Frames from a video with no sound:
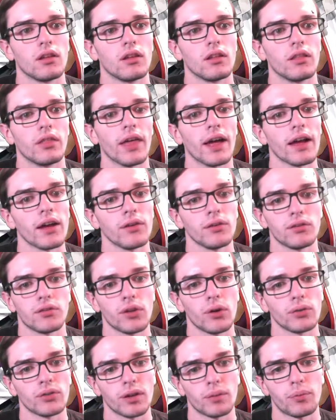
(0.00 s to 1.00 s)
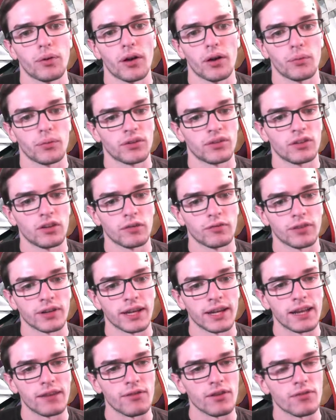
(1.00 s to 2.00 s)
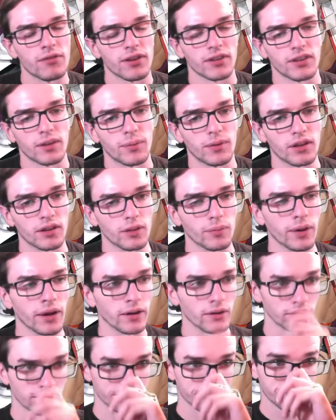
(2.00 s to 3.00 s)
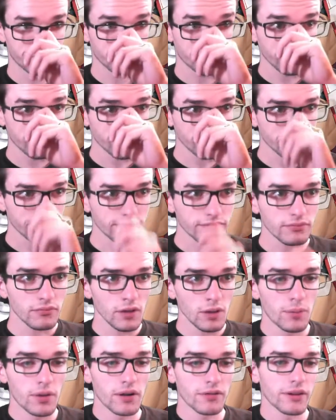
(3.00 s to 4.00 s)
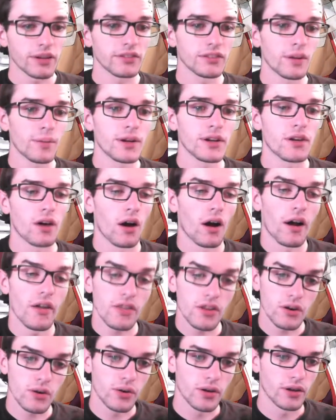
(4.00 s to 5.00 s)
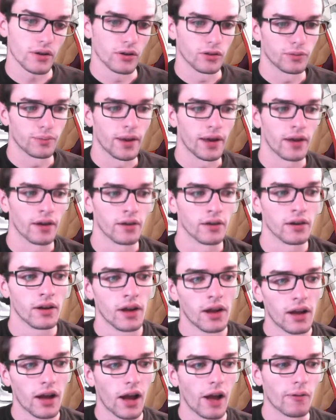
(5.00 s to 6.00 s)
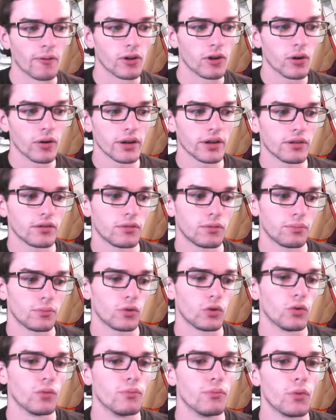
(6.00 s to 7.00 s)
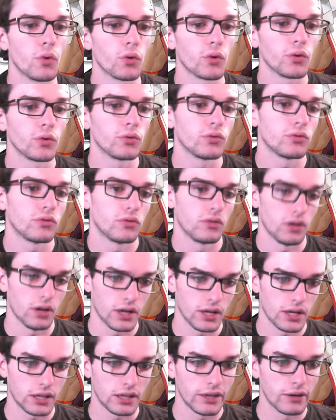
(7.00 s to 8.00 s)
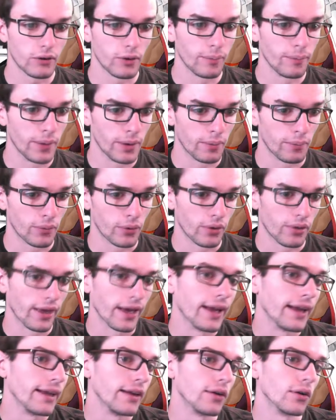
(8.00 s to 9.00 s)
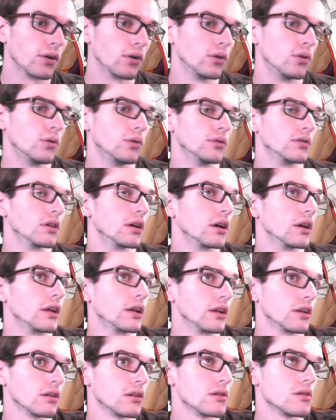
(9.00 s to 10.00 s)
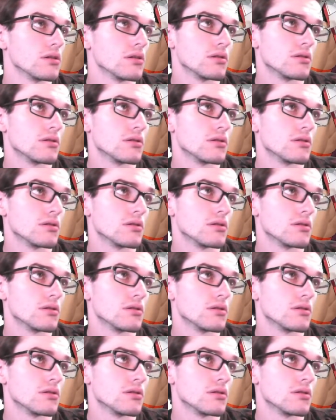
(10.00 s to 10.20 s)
that, those I probably would still forget even if I summoned on the banner. But if I summoned on the new heroes banner, I'm going to most likely remember that hero who was on it.